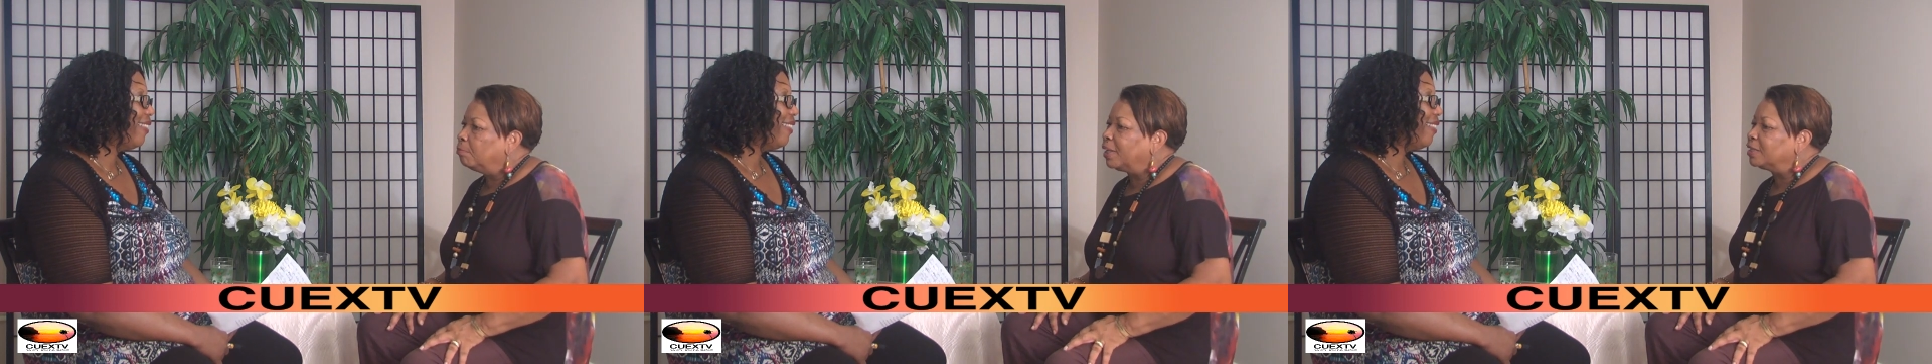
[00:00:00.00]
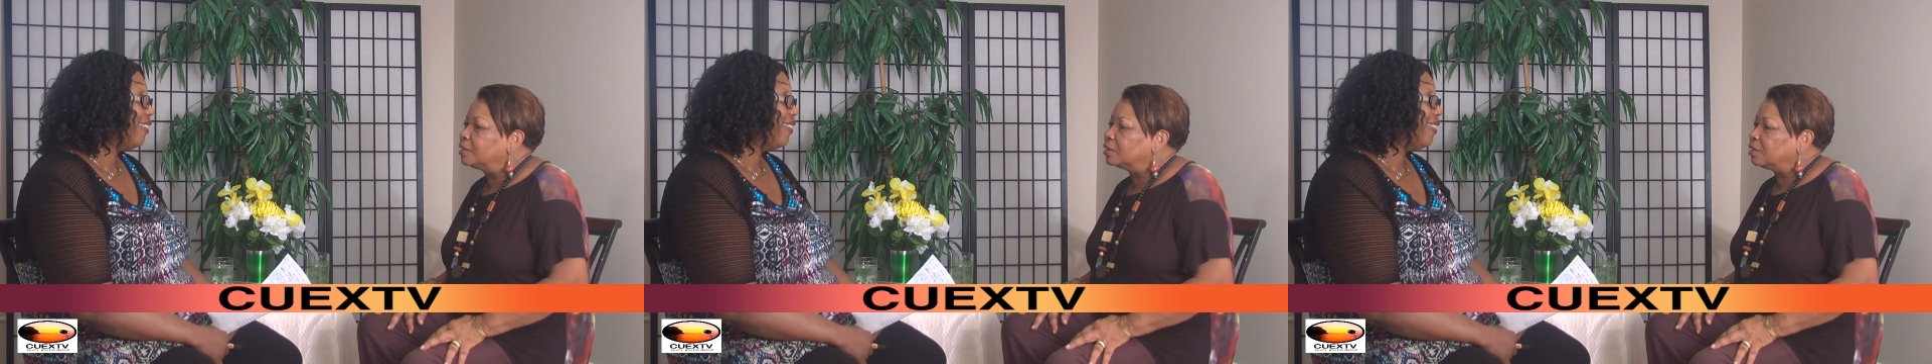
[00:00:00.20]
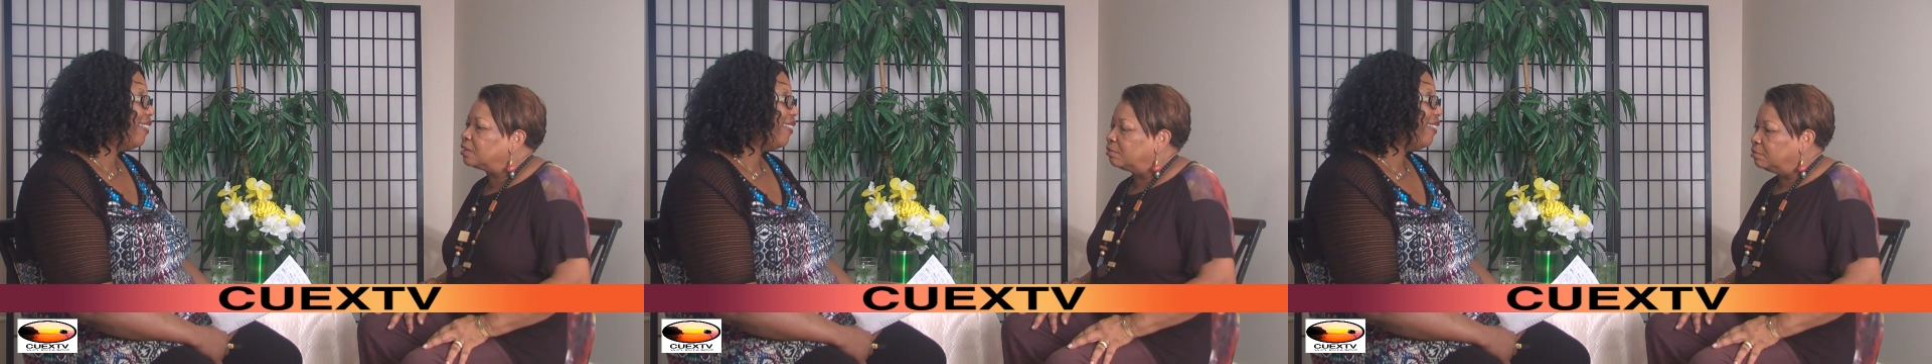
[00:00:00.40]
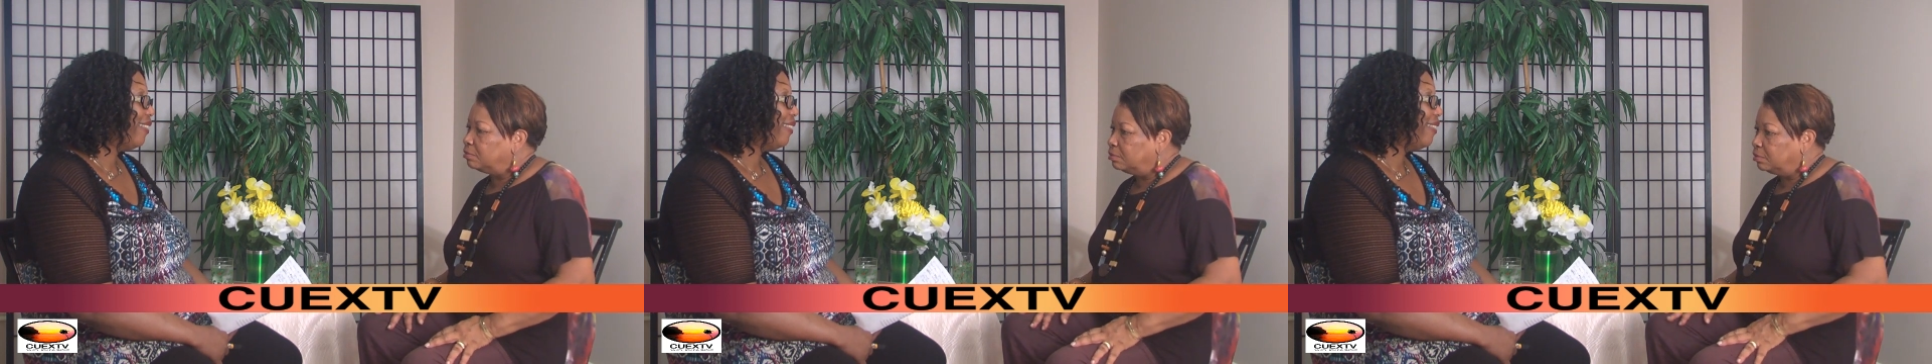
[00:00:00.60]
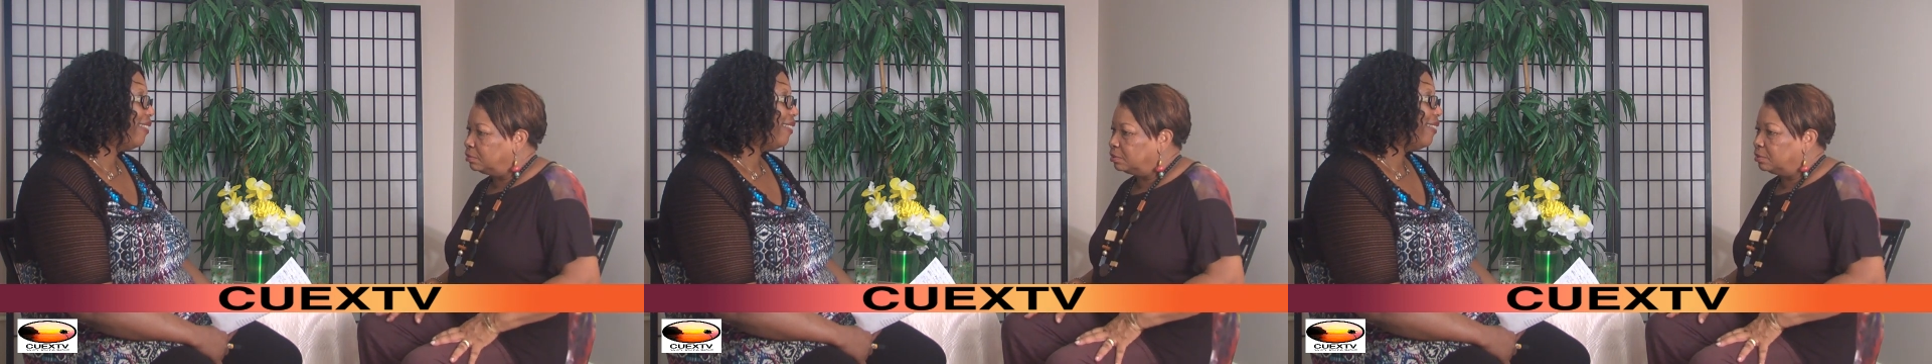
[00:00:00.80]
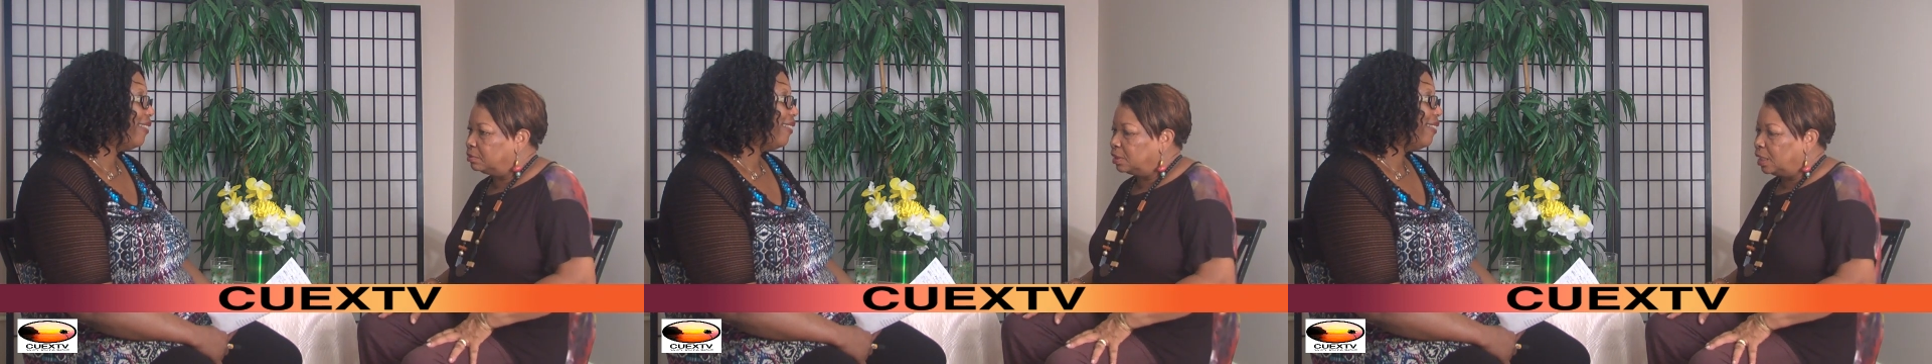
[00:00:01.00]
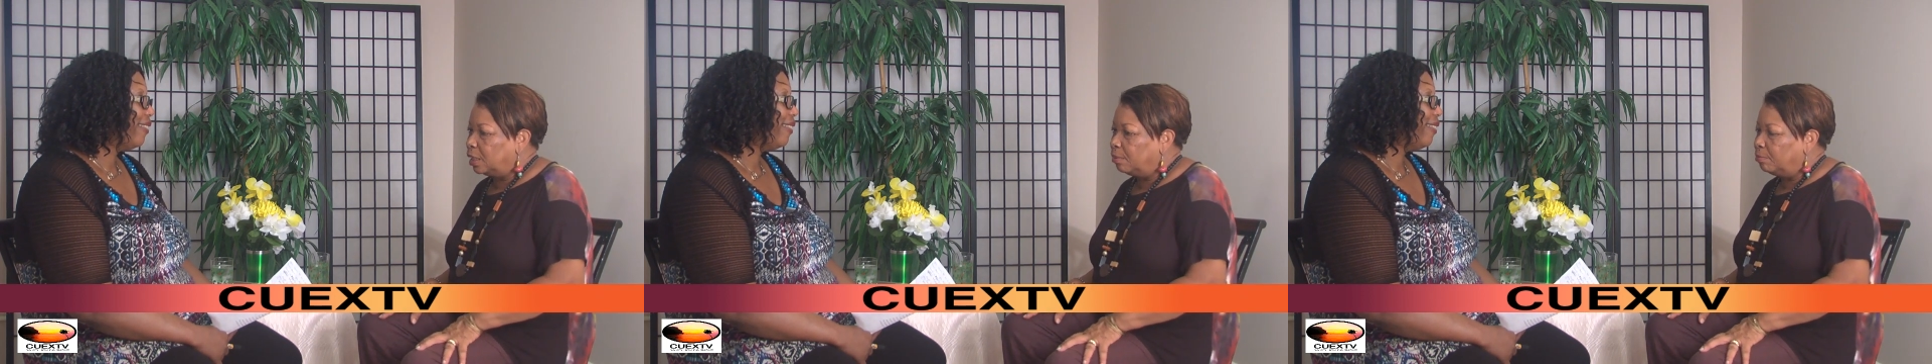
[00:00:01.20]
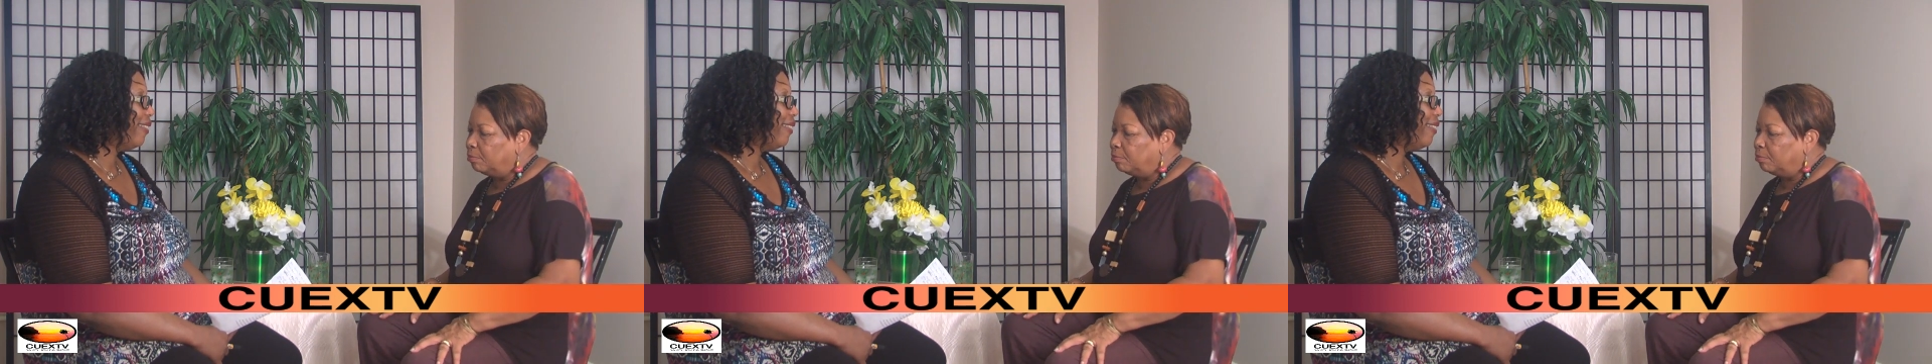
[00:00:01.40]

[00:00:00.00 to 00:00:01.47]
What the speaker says: my son's